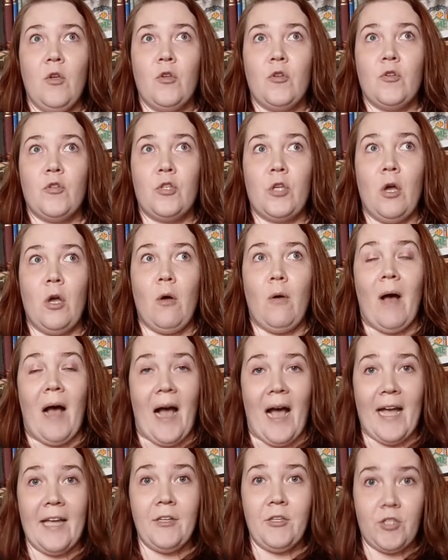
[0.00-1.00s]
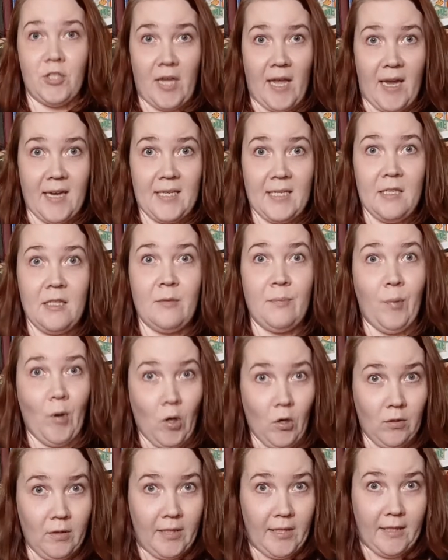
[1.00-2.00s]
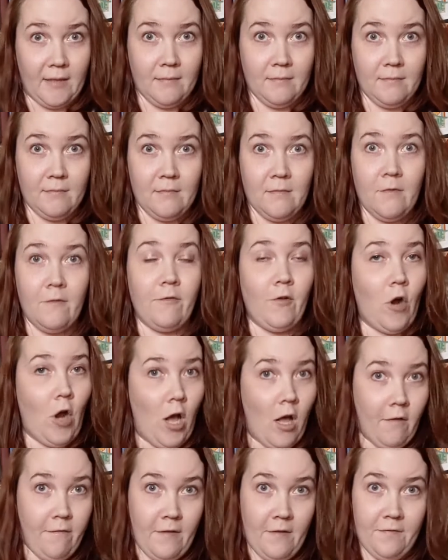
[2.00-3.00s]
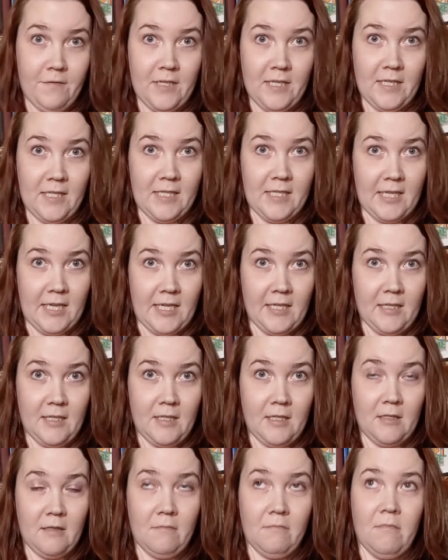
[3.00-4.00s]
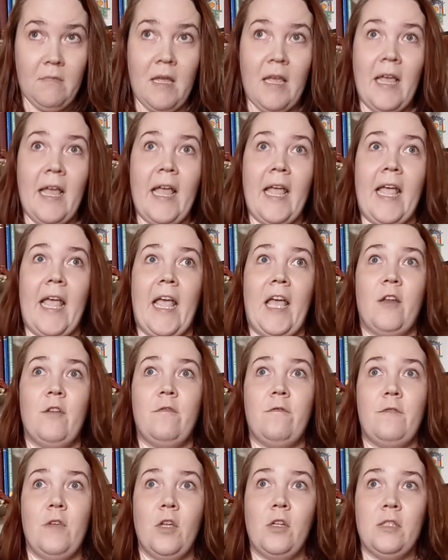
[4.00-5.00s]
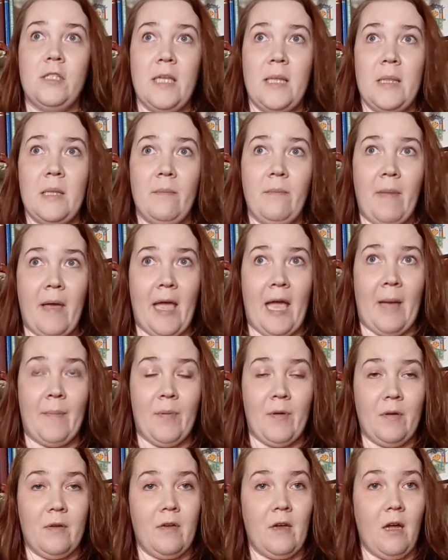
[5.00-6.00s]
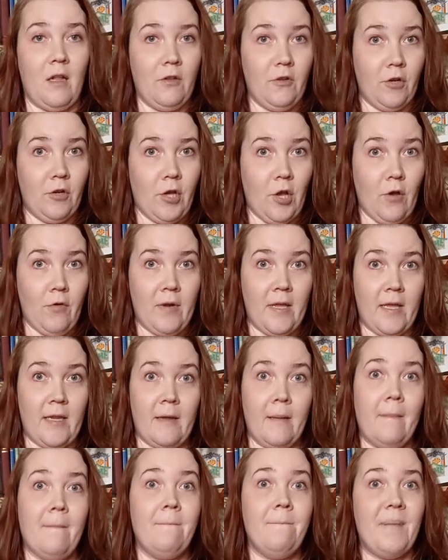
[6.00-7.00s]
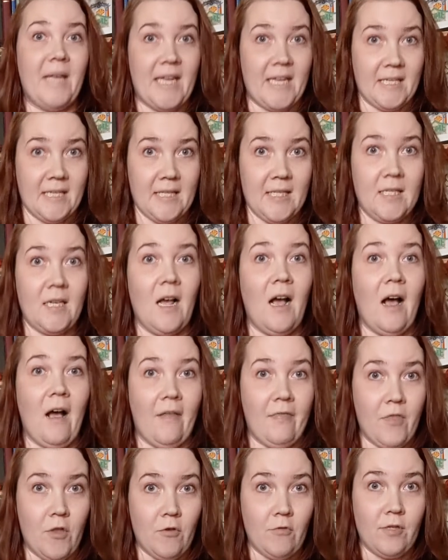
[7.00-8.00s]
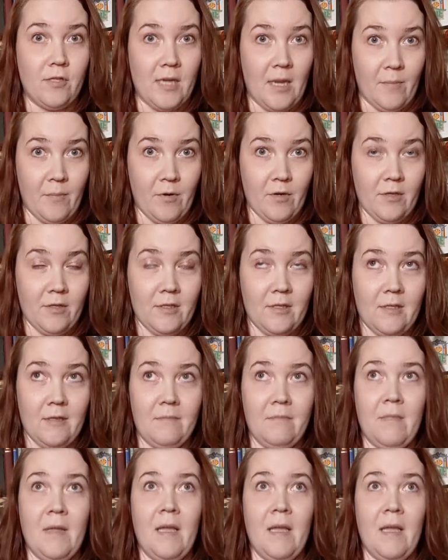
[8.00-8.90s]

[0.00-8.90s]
So I checked the polling for all 50 states and filled in the map color-coded based on those numbers.